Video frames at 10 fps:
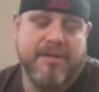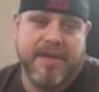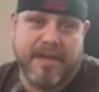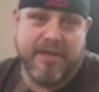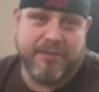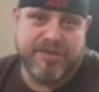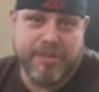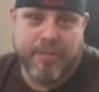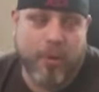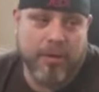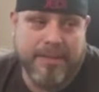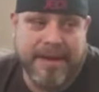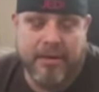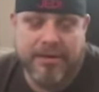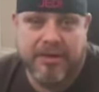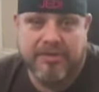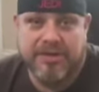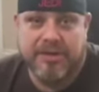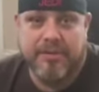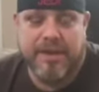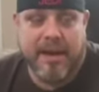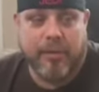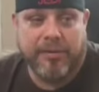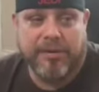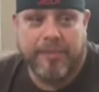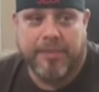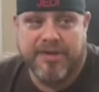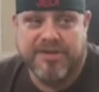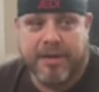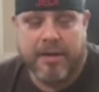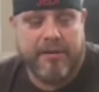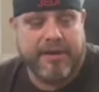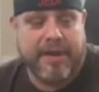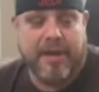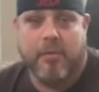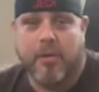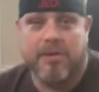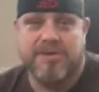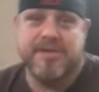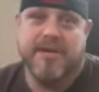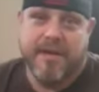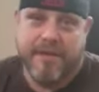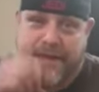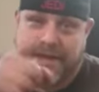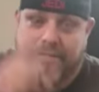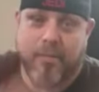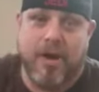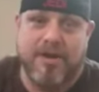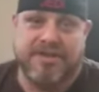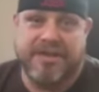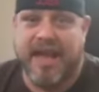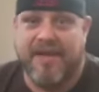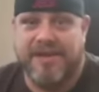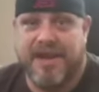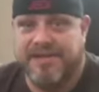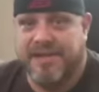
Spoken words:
Thank you for supporting me on YouTube, and I really appreciate all the kind words. Thank you for watching, and have a nice